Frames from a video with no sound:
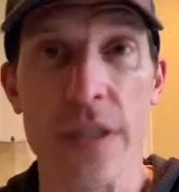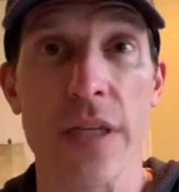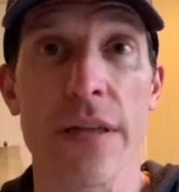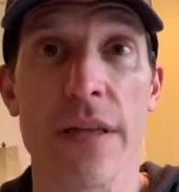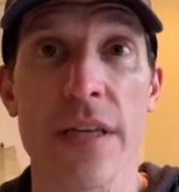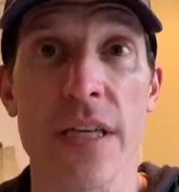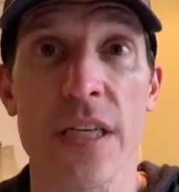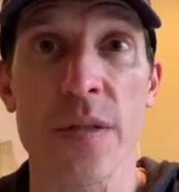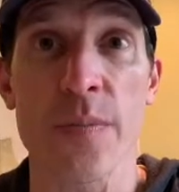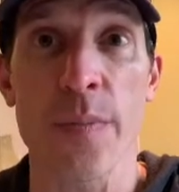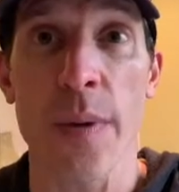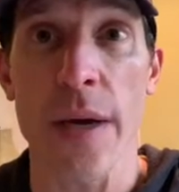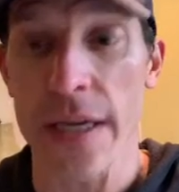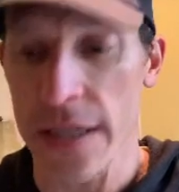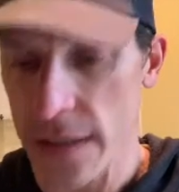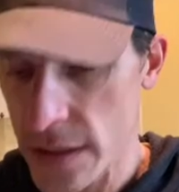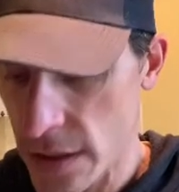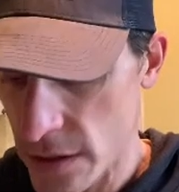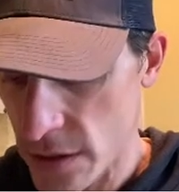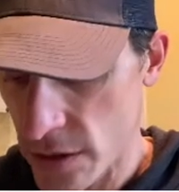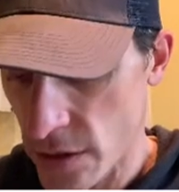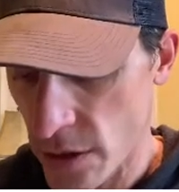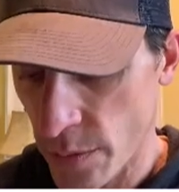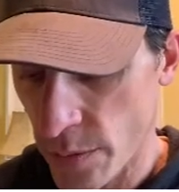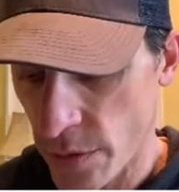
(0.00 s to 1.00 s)
in this space,
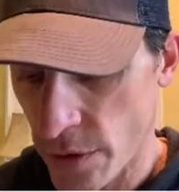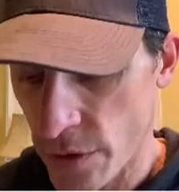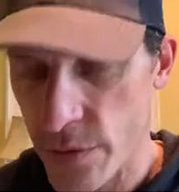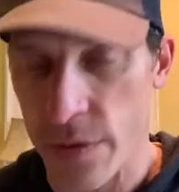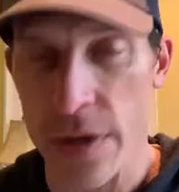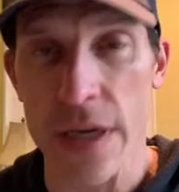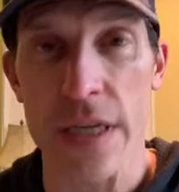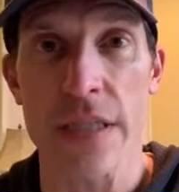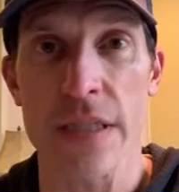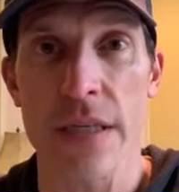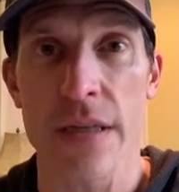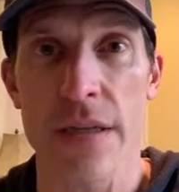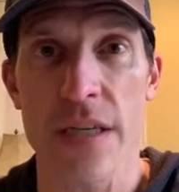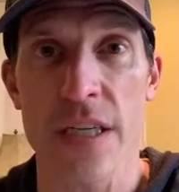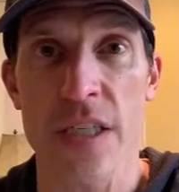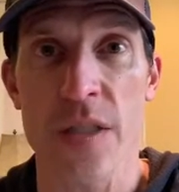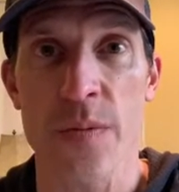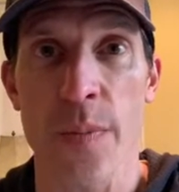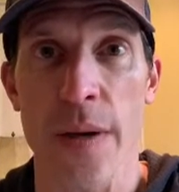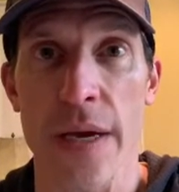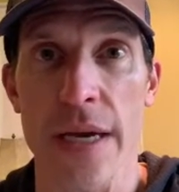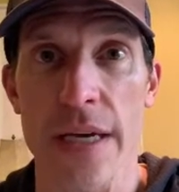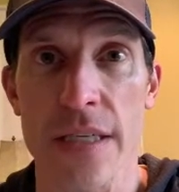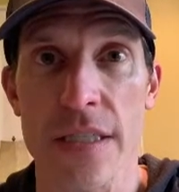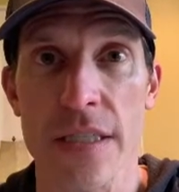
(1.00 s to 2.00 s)
and term 3 is in this
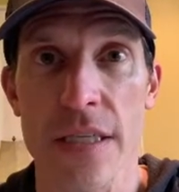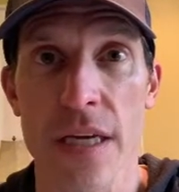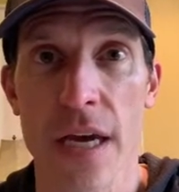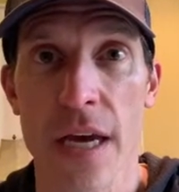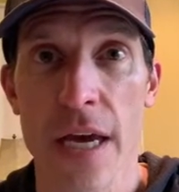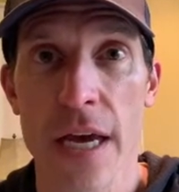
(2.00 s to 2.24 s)
space,